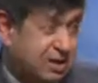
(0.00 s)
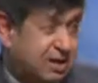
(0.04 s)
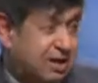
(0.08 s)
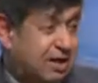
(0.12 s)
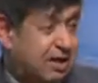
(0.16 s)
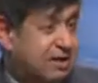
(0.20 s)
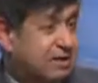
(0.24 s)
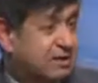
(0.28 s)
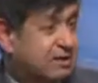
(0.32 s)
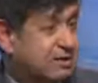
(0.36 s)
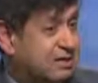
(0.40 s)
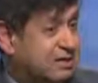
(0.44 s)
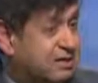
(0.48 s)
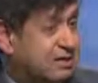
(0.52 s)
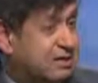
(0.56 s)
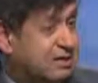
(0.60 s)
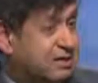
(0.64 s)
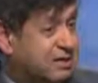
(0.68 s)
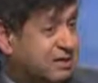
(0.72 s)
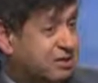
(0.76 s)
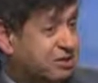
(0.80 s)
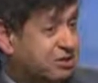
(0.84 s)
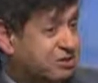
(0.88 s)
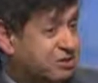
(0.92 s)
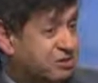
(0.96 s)
And
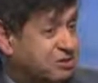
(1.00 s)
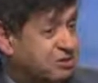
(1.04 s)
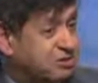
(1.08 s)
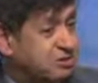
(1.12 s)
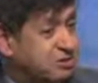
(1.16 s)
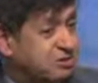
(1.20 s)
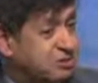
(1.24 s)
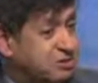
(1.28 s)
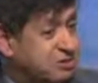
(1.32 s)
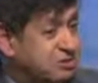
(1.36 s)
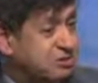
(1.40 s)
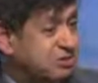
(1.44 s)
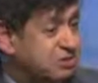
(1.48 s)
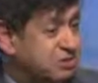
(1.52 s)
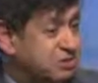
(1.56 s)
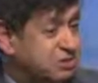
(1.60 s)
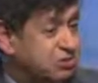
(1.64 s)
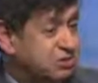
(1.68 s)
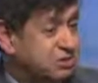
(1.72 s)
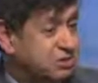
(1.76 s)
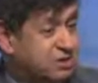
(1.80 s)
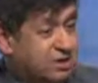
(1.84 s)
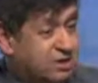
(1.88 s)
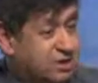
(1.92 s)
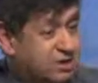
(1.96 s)
clearly Christians and
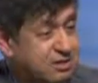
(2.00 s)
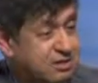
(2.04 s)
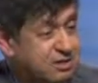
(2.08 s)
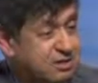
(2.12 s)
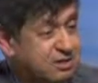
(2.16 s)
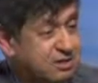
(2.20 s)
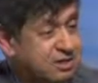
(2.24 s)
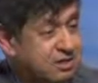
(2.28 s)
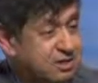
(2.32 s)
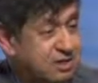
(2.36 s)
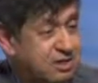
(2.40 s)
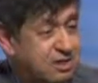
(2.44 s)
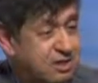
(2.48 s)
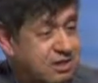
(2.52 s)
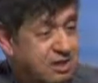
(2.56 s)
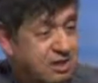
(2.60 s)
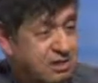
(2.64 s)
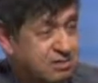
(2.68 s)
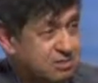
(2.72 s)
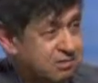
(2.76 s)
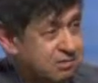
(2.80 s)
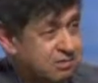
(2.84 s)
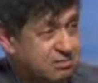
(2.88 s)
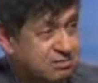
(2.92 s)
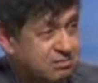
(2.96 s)
Jews and others are
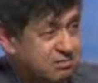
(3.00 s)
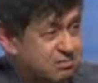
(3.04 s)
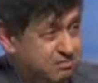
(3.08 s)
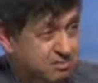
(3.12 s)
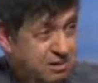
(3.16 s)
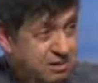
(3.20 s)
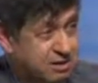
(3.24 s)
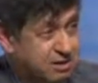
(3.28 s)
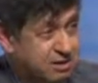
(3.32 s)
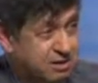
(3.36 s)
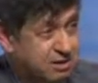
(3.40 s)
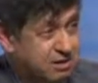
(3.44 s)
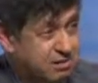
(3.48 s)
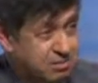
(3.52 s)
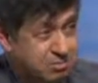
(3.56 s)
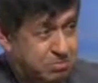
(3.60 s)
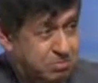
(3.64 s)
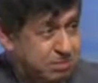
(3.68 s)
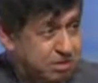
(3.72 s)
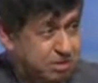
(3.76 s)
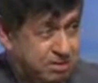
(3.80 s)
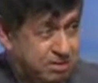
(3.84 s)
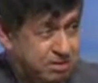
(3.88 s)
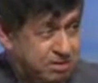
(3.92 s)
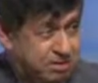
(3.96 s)
not pagans or
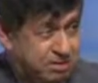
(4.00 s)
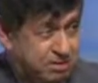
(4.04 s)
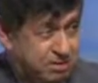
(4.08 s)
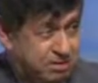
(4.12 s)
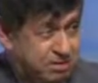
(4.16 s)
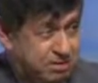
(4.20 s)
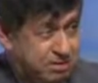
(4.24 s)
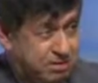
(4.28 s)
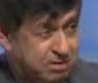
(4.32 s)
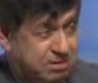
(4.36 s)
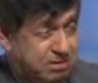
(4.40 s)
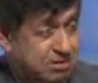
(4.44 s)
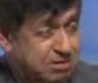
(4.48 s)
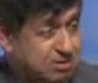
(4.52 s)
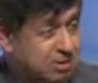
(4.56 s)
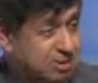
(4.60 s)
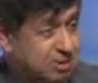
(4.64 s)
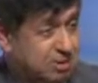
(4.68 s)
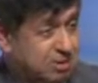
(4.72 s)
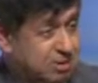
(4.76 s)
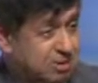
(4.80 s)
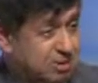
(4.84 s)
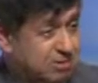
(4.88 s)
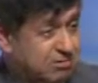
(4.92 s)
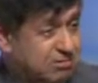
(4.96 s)
polytheists. So
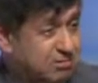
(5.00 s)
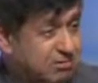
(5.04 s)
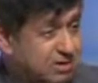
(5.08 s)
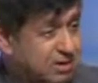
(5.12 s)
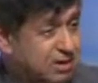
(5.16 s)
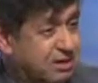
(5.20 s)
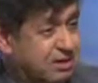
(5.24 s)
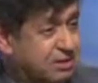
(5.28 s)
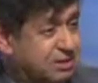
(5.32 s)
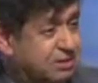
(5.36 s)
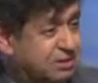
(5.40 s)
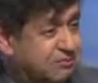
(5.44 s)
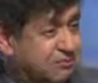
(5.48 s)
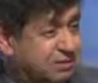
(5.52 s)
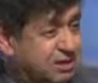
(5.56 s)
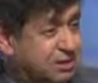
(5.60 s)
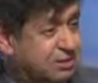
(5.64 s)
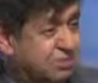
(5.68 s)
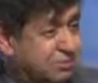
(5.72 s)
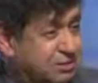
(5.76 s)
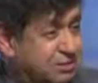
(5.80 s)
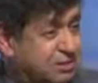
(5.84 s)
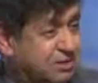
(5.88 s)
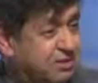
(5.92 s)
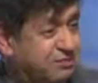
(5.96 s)
the Quran is very
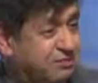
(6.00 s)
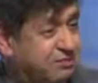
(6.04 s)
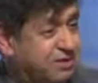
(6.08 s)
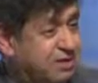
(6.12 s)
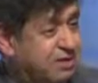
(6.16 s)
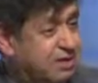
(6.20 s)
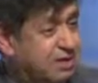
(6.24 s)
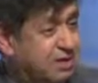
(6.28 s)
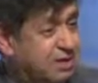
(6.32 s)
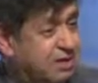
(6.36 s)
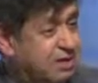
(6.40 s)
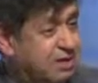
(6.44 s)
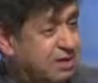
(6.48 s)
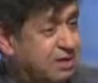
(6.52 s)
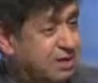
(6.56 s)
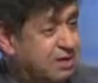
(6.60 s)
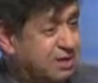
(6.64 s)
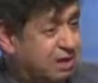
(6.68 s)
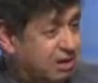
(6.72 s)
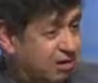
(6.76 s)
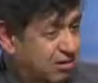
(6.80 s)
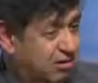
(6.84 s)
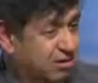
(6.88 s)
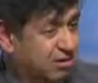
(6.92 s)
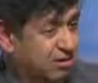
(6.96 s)
specific that
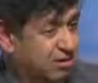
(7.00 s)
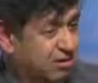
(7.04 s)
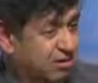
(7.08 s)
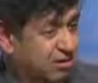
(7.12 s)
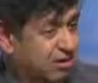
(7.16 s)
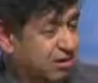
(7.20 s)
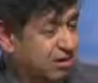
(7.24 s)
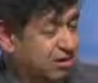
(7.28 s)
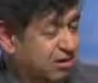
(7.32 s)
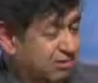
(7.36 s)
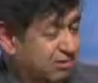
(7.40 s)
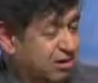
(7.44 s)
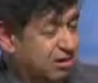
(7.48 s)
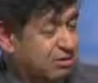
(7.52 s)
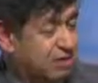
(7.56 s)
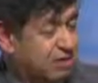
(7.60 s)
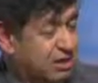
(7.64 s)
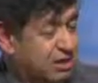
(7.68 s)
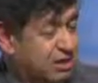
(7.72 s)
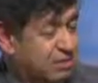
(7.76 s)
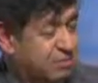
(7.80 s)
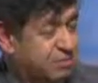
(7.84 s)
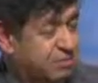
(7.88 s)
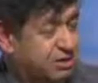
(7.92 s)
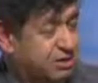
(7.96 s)
the only
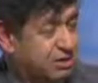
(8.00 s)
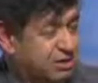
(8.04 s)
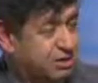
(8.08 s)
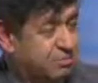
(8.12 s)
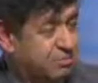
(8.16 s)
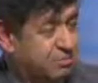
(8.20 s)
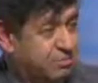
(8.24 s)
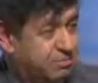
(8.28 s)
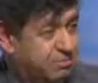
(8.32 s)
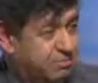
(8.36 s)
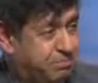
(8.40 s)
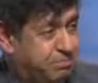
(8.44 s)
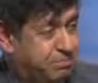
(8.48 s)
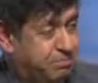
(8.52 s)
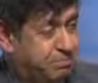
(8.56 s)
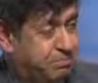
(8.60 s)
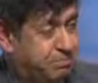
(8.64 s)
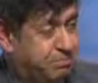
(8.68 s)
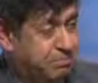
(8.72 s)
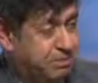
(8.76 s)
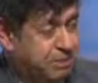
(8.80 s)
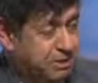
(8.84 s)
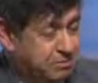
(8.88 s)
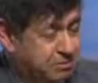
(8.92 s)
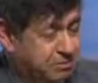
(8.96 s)
category that's
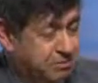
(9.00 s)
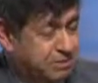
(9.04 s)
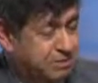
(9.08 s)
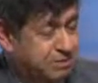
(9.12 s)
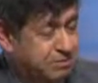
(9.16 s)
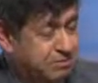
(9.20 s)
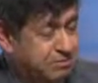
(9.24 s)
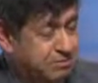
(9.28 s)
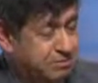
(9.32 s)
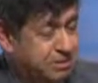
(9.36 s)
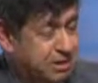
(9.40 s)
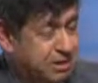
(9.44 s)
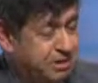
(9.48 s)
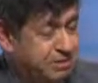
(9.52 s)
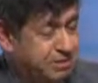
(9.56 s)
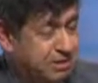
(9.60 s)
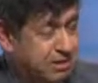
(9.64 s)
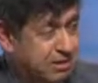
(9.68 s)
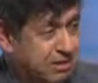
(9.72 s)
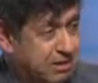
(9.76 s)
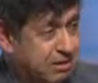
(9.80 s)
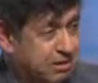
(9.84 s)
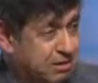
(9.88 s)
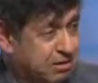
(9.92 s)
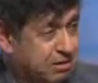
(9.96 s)
prohibited to marry
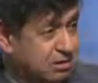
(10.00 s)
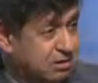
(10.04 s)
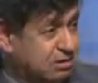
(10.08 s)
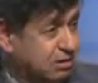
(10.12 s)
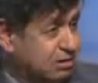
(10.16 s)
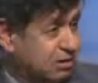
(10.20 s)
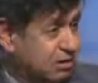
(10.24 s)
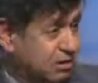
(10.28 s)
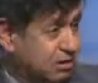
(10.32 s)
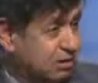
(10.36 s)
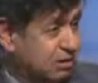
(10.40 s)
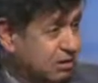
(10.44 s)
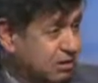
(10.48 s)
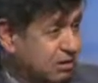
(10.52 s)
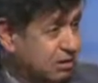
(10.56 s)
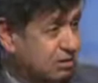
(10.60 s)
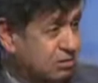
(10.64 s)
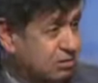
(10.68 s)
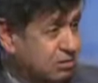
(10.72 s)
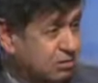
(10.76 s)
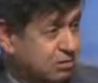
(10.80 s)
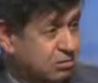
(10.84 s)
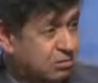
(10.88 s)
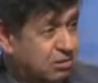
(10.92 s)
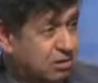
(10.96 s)
are
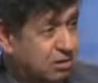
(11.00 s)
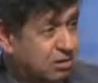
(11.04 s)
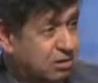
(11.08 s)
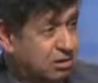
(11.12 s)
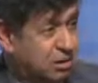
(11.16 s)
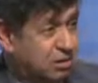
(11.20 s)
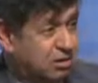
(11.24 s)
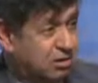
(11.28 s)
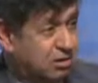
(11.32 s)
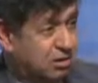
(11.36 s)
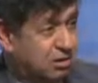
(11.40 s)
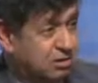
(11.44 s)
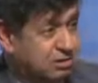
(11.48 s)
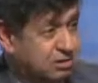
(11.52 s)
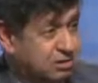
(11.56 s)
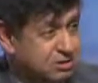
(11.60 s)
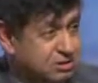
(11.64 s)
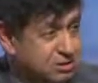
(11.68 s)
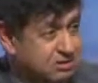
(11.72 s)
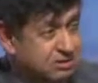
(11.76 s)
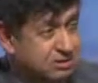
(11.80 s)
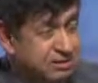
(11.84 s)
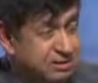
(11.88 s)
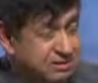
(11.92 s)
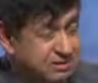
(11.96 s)
those who are idolaters
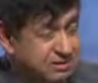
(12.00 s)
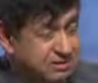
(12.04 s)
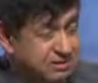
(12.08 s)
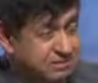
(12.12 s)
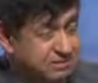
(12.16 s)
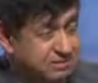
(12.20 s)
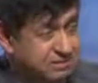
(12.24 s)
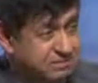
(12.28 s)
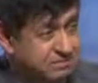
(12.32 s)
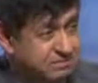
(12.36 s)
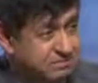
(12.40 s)
and pagans.